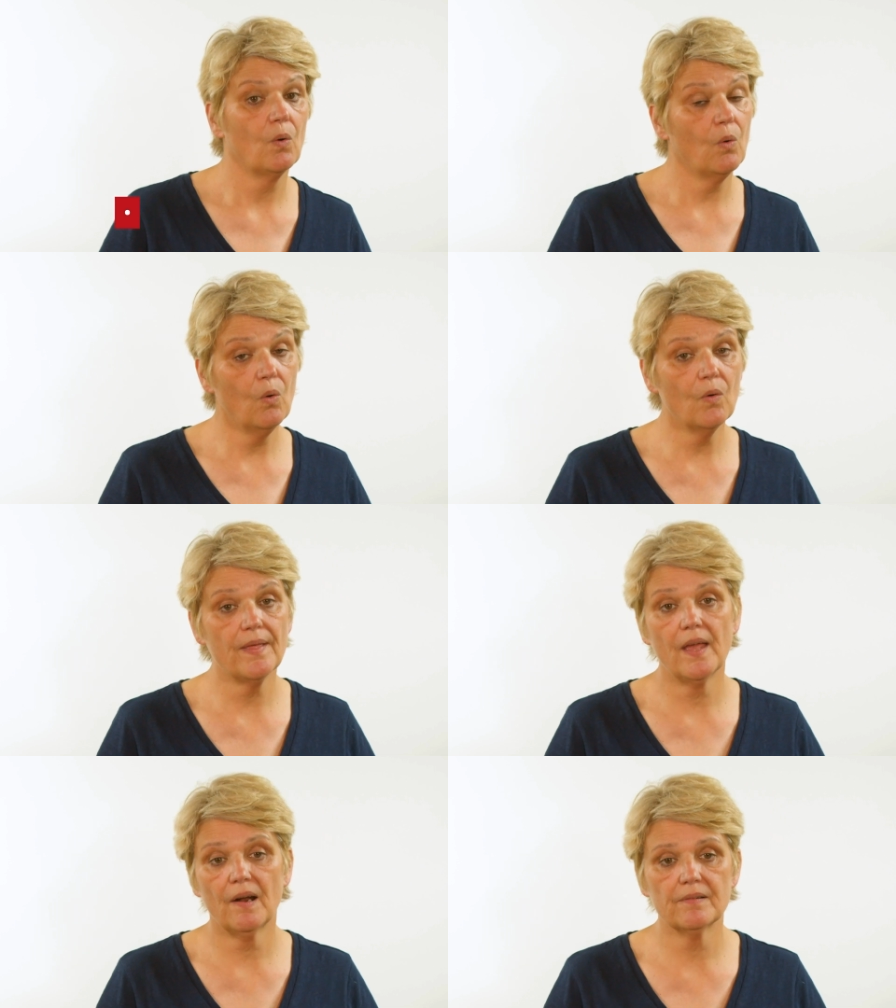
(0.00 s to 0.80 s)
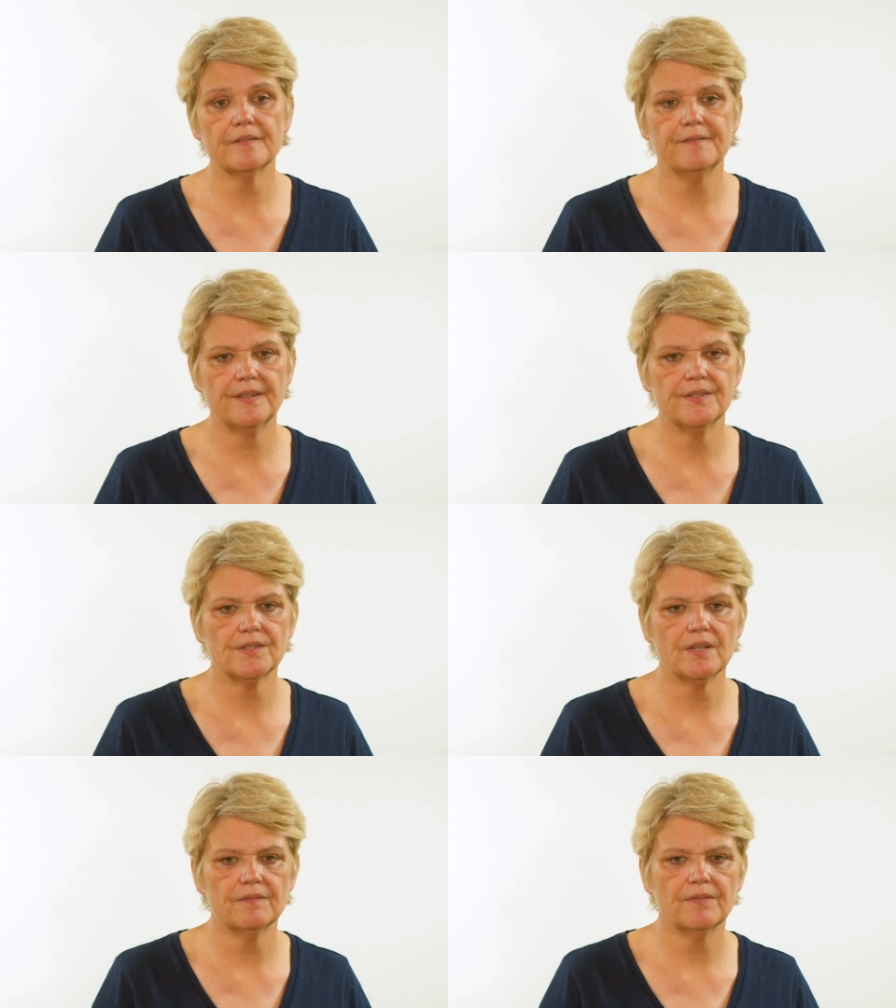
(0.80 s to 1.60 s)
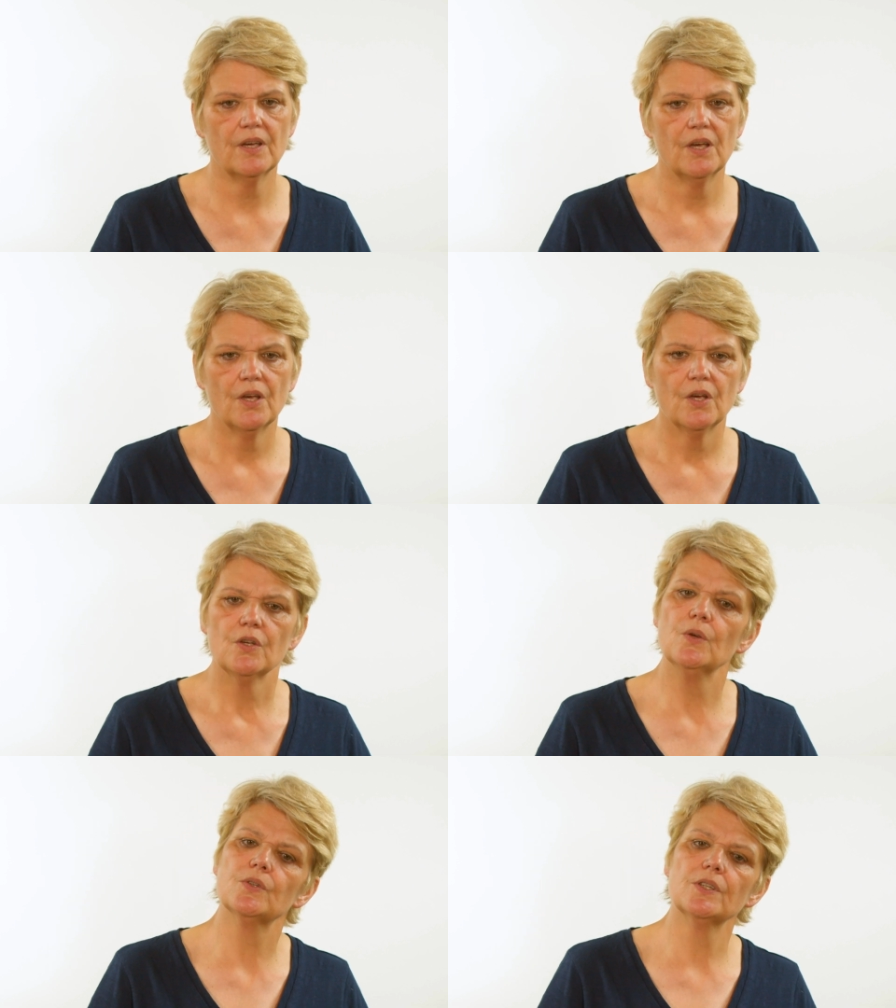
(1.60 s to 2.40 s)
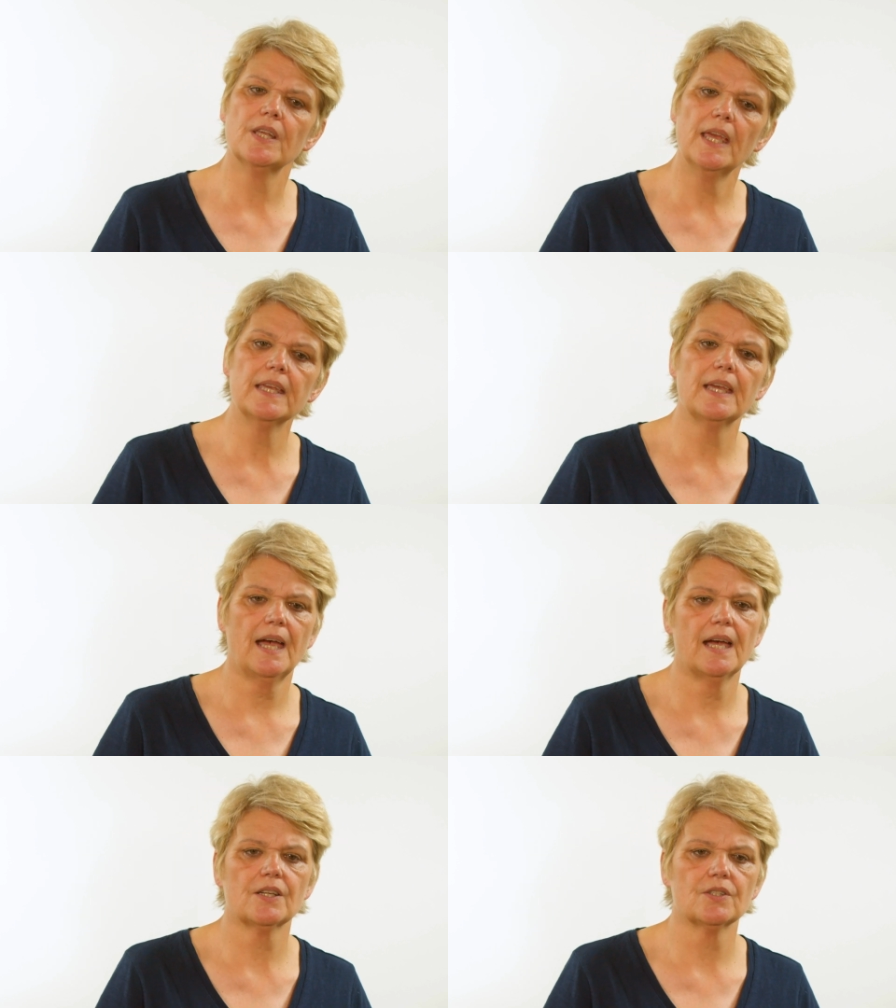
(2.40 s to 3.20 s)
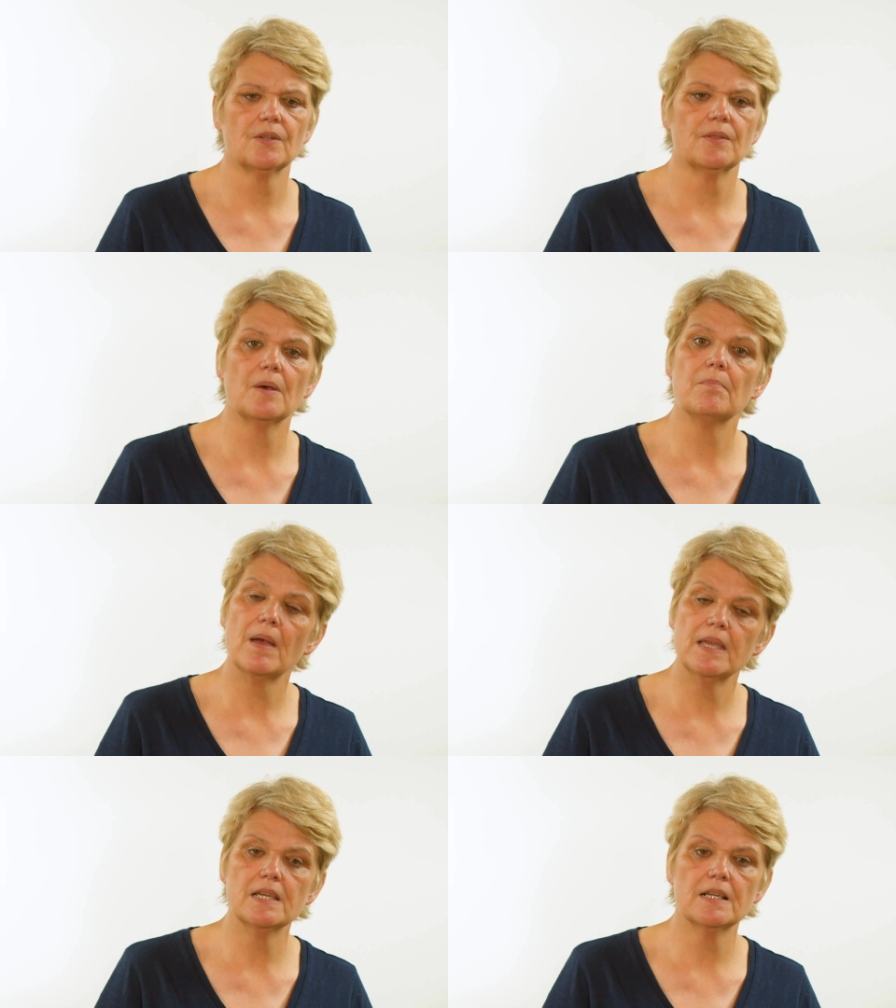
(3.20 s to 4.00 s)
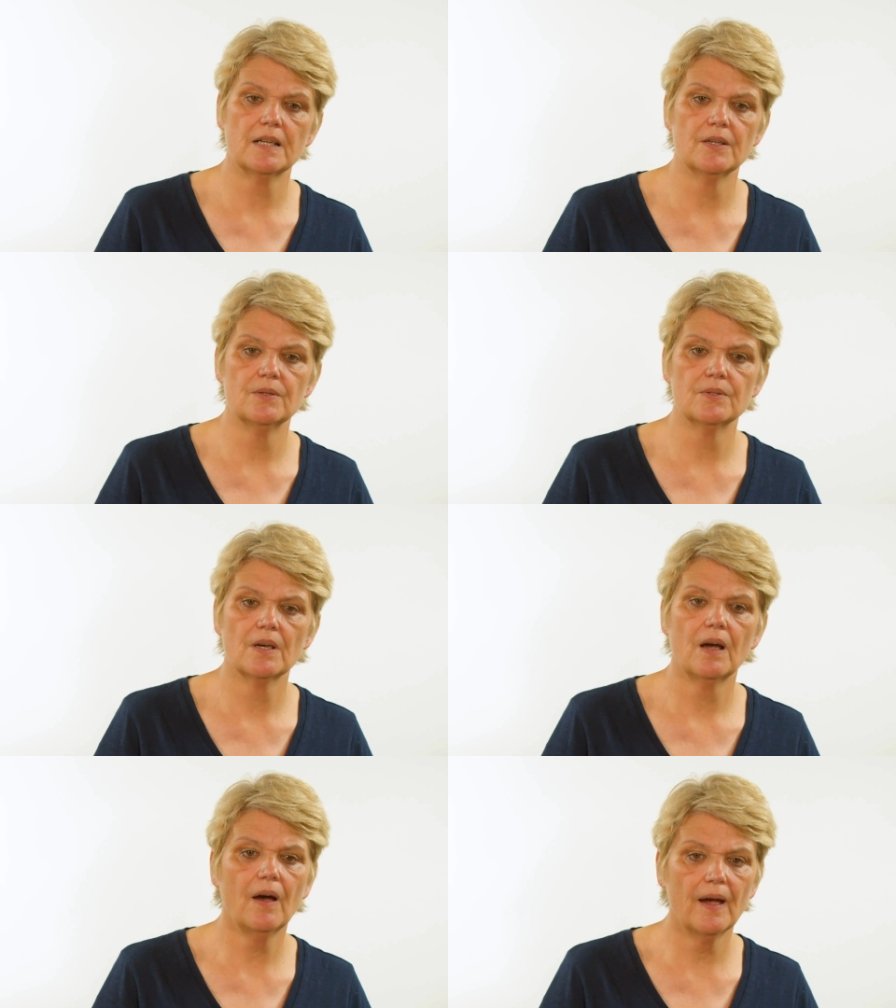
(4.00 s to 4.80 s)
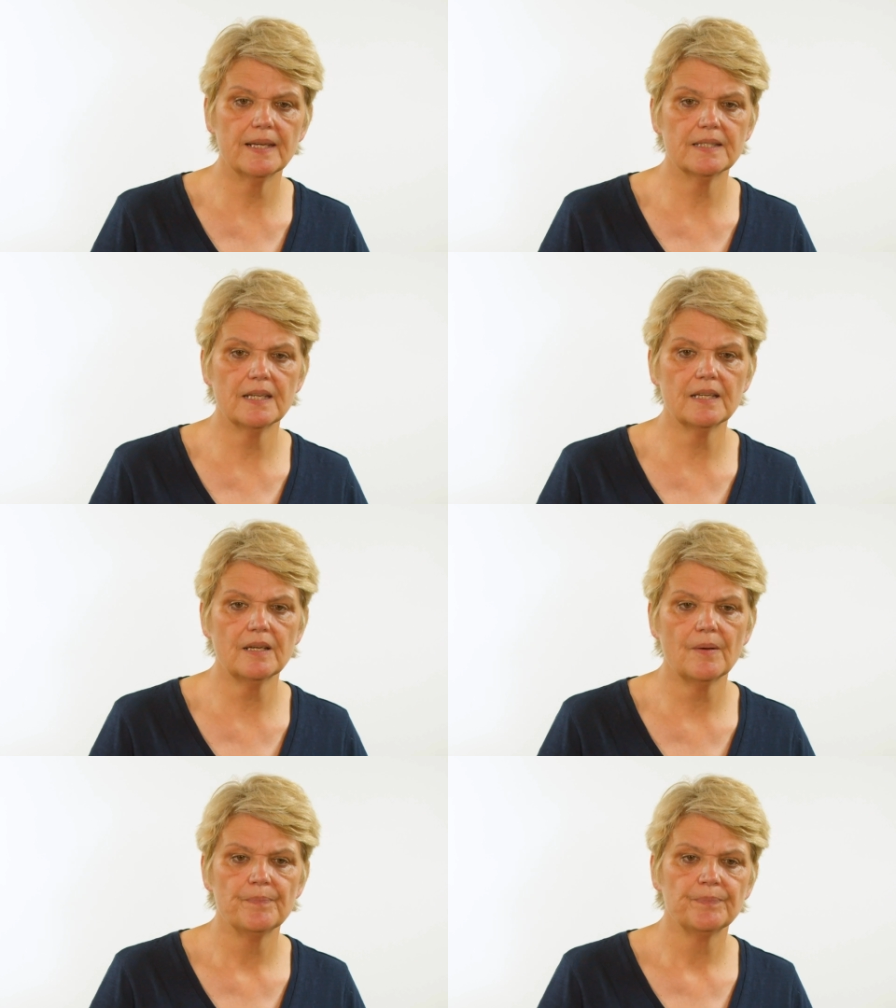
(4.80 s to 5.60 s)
or they are offensive, you should take action that may include hiding,